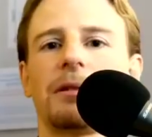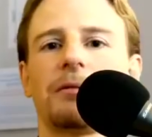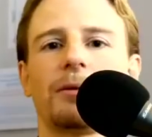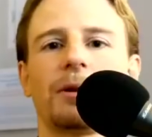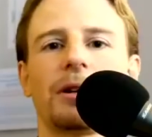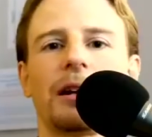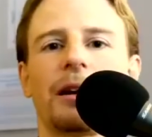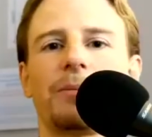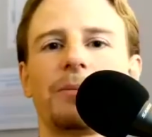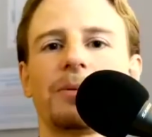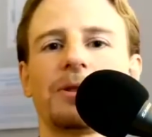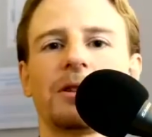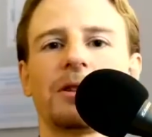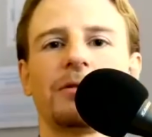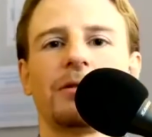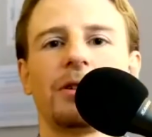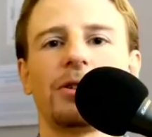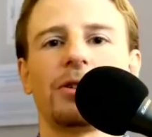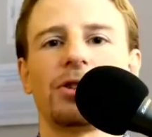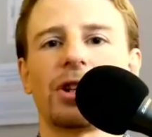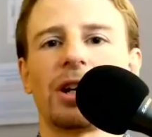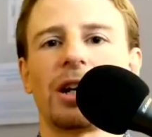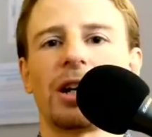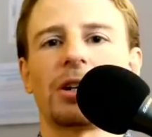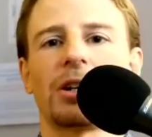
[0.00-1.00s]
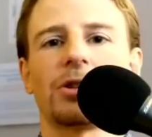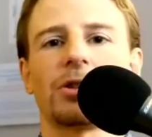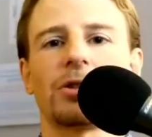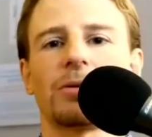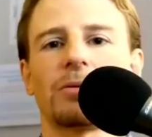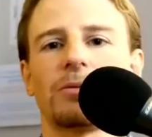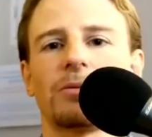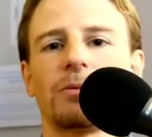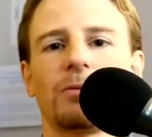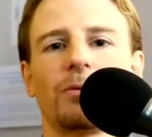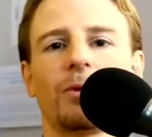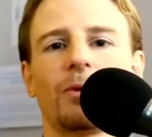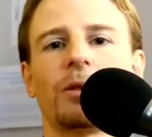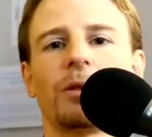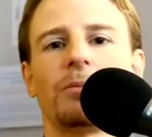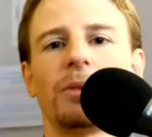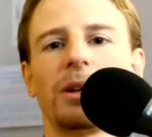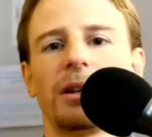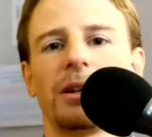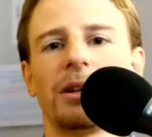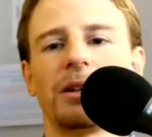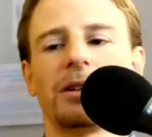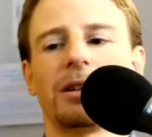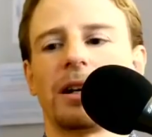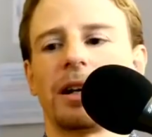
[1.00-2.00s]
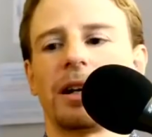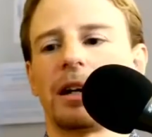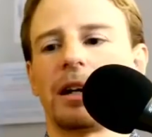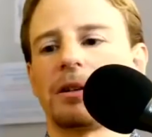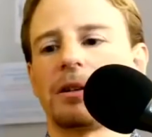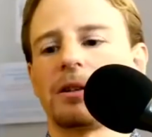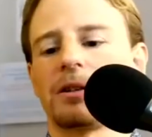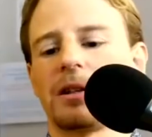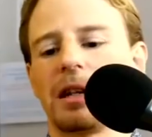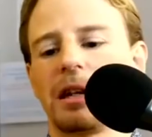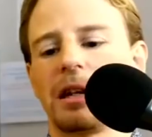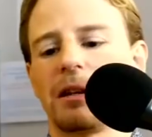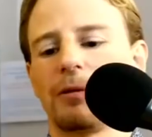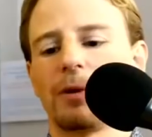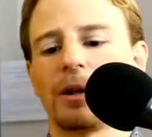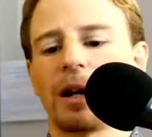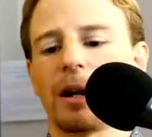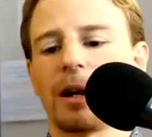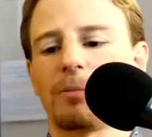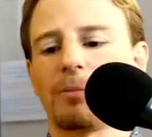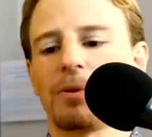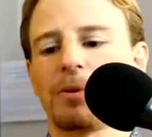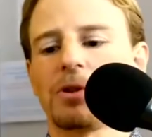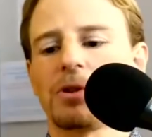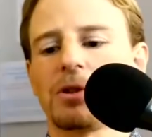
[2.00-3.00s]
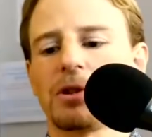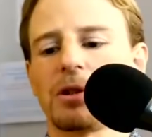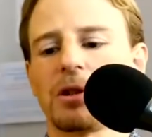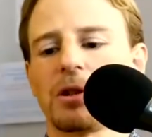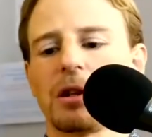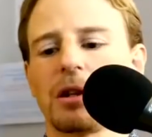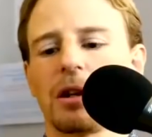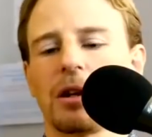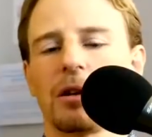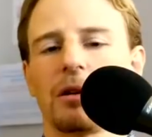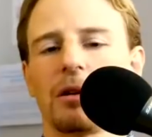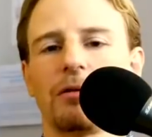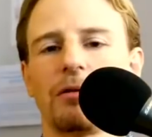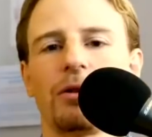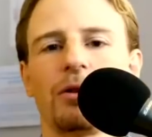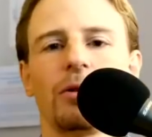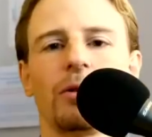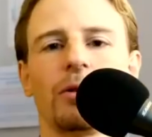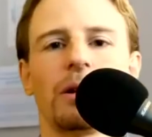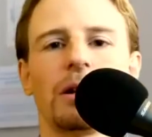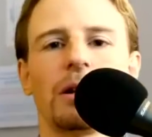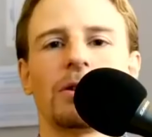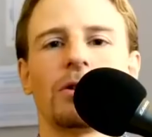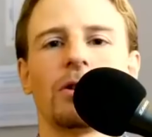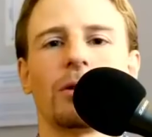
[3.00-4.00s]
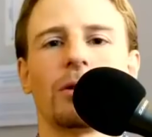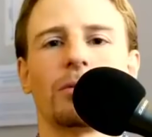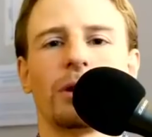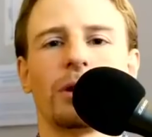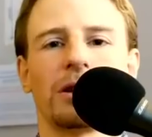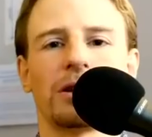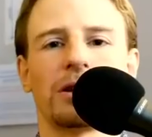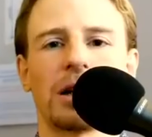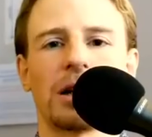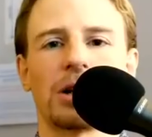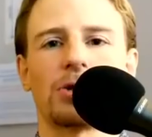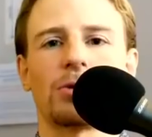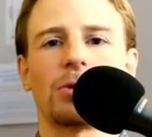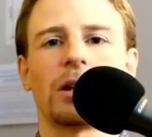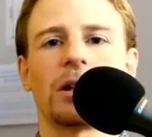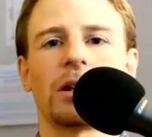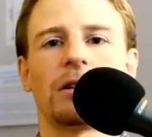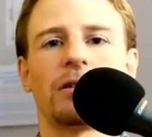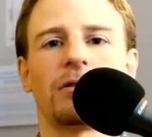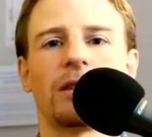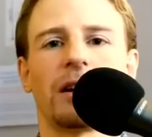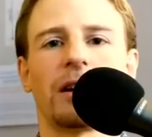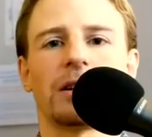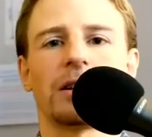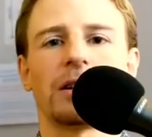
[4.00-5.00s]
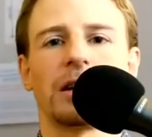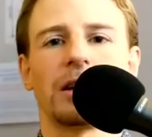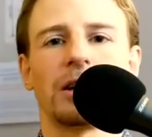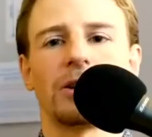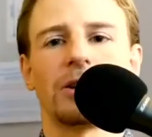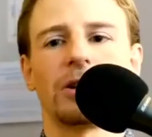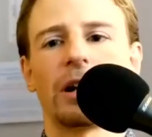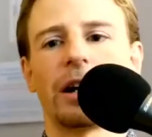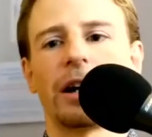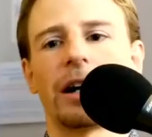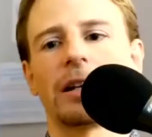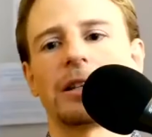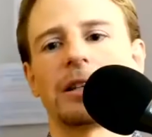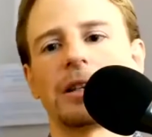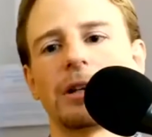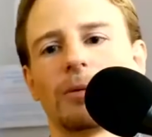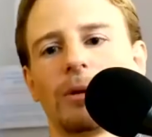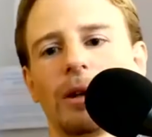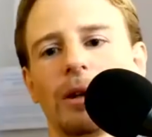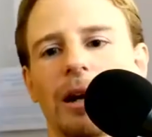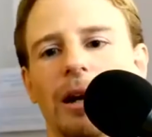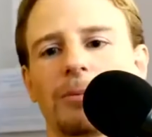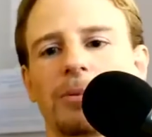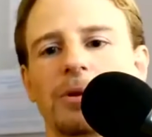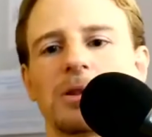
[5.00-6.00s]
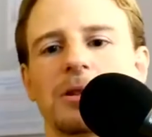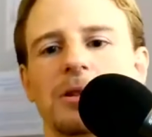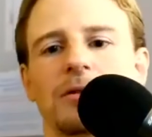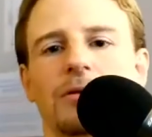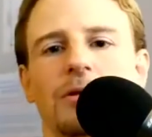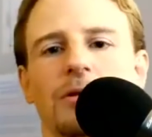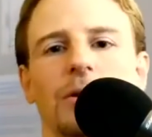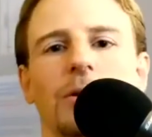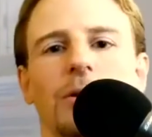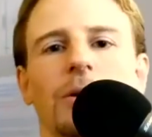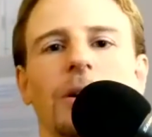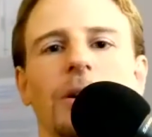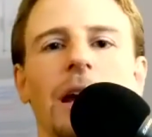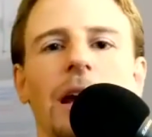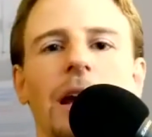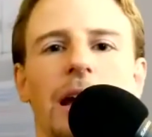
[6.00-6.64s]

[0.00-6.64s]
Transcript: what happens if you change one meal a day, see what happens uh, if you incorporate saturated fat in your diet, see what happens if you